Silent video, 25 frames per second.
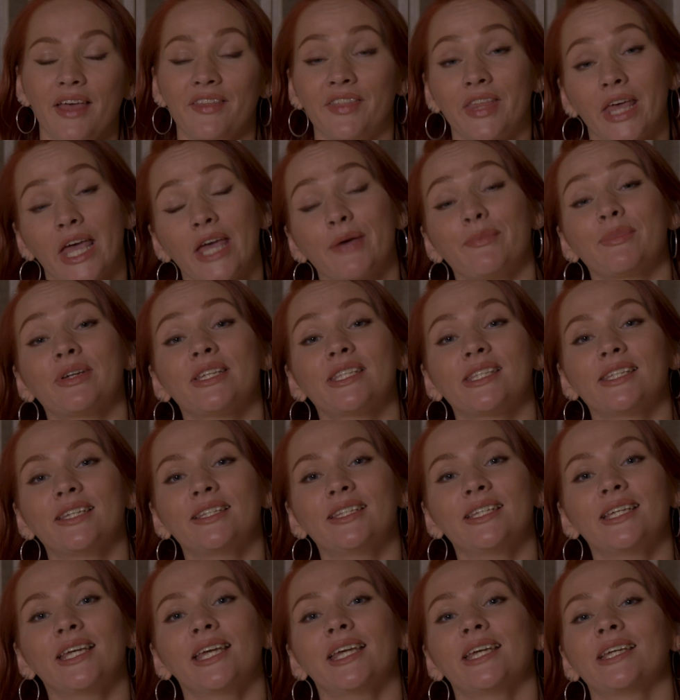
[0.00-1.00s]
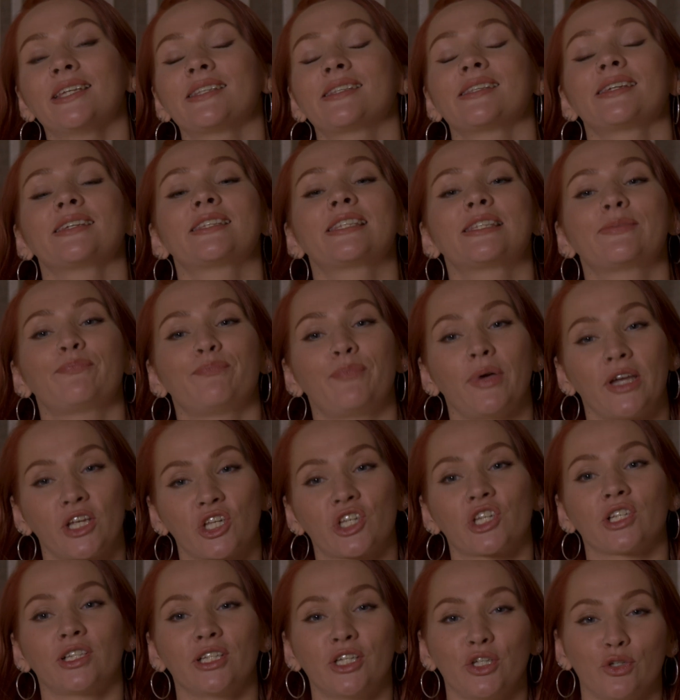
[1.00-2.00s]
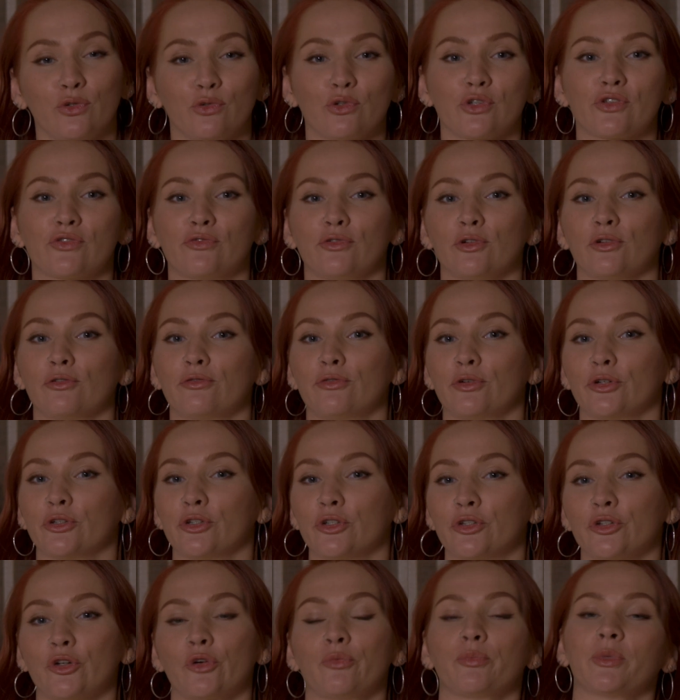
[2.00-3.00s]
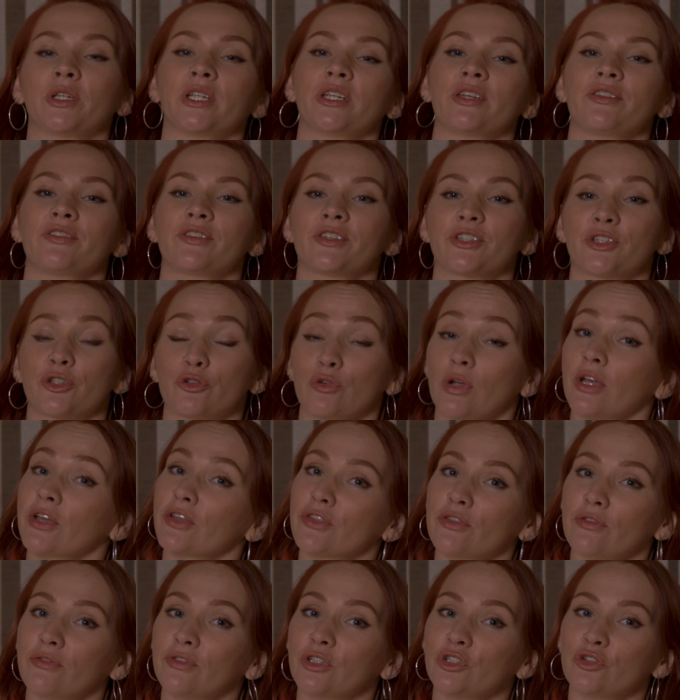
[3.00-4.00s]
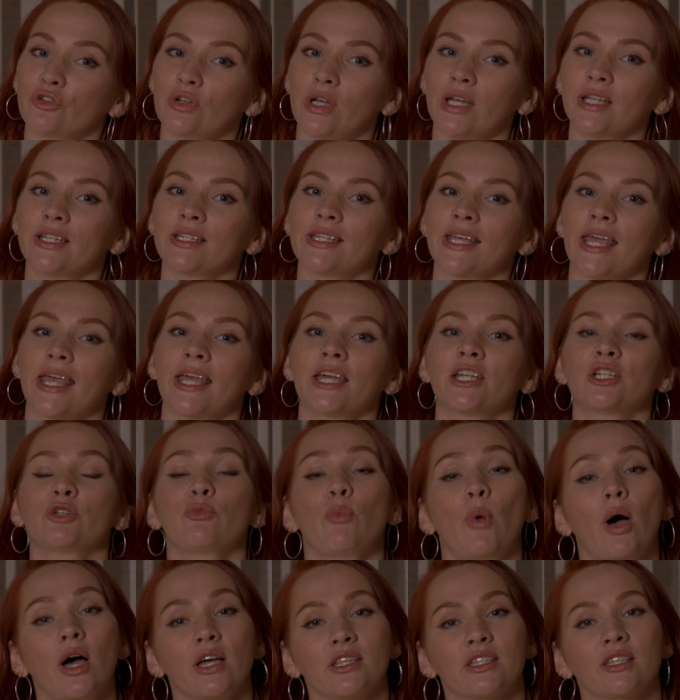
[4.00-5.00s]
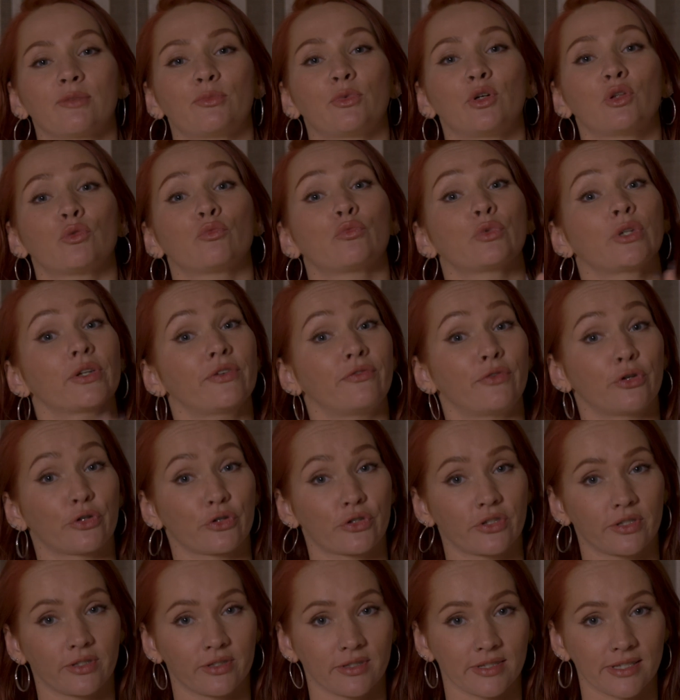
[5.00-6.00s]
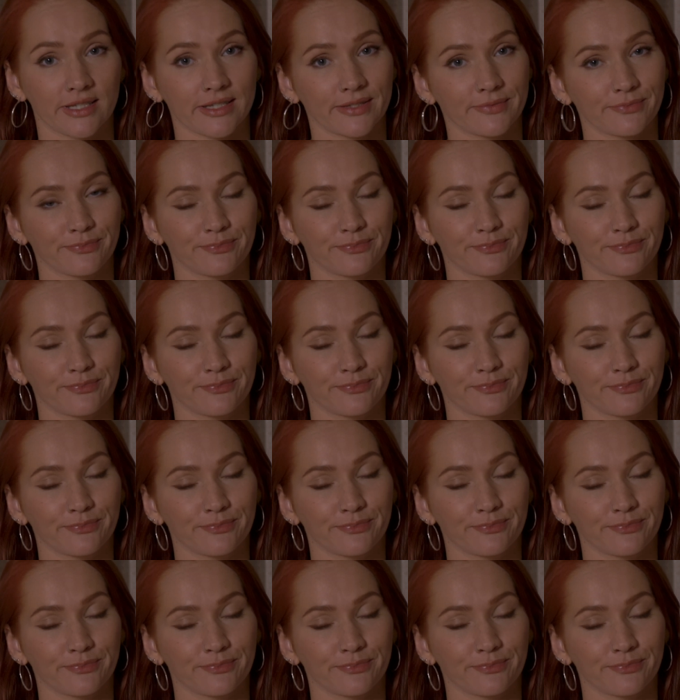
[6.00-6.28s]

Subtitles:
The MACD is especially useful for determining the strength of a trend and possible reversals.